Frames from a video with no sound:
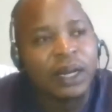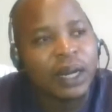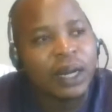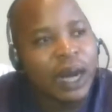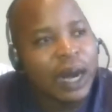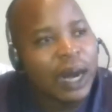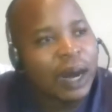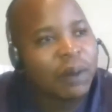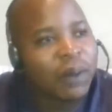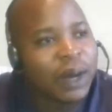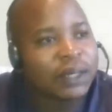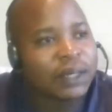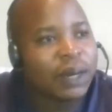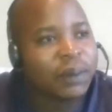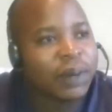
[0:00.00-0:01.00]
I
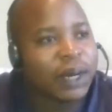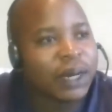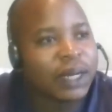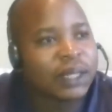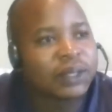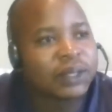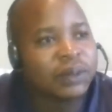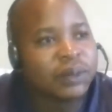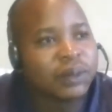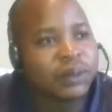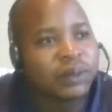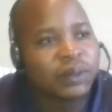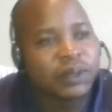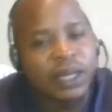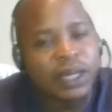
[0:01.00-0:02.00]
want us to
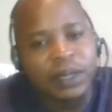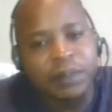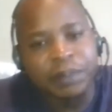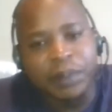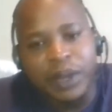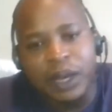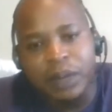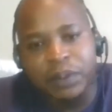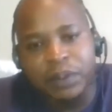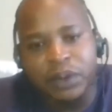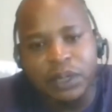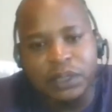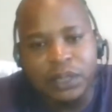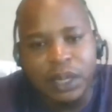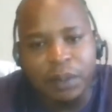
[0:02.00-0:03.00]
take it back
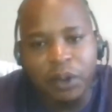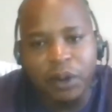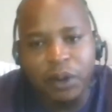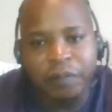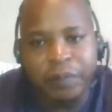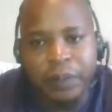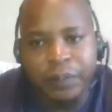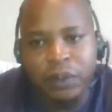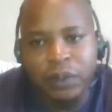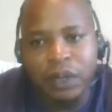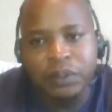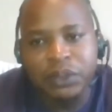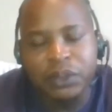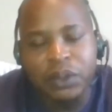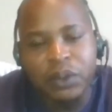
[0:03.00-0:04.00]
because a lot of people,
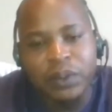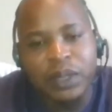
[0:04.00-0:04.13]
I'm sure,